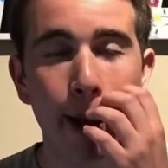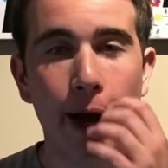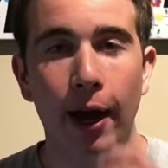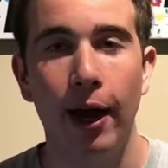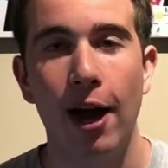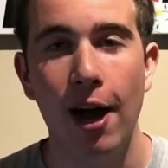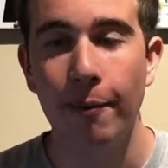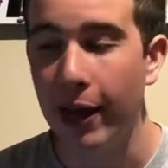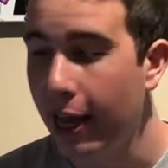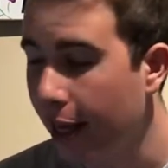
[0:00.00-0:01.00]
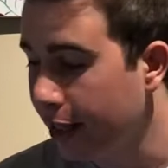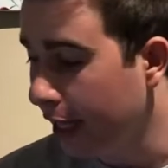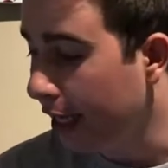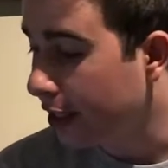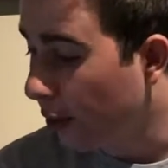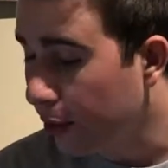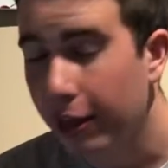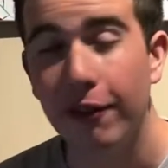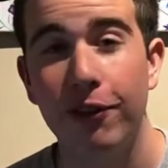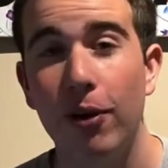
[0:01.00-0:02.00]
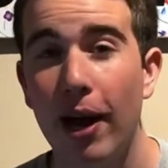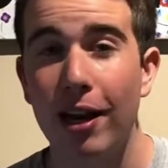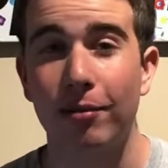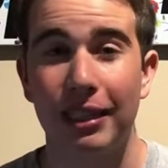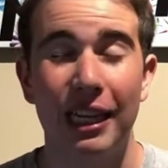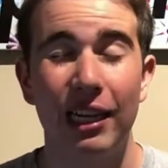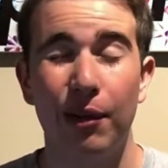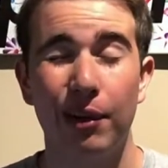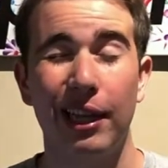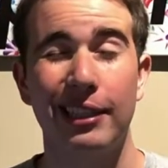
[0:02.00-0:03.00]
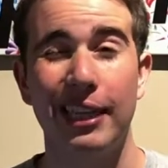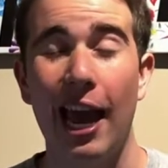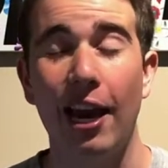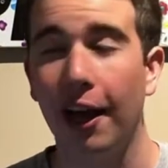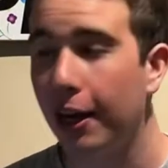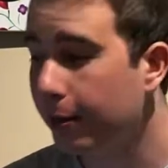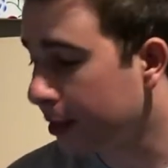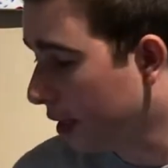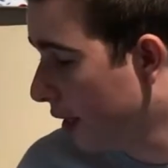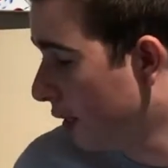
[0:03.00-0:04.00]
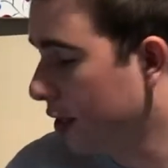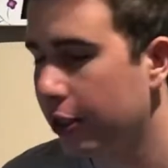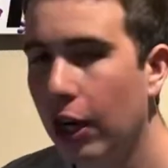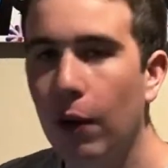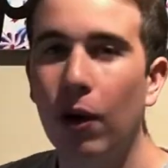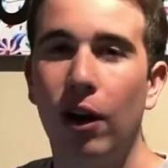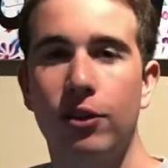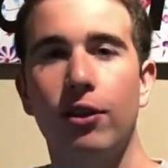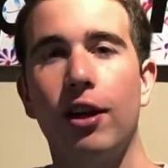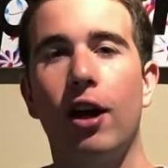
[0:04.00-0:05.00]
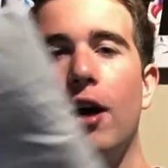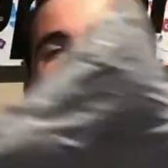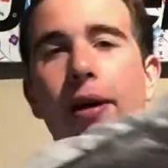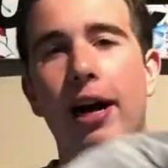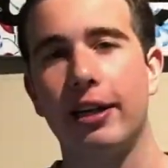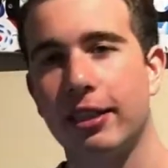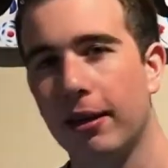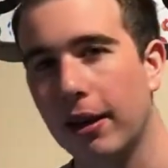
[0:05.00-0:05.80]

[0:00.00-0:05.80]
and it's only a few items, literally only like 10 items. So we're also going to unbox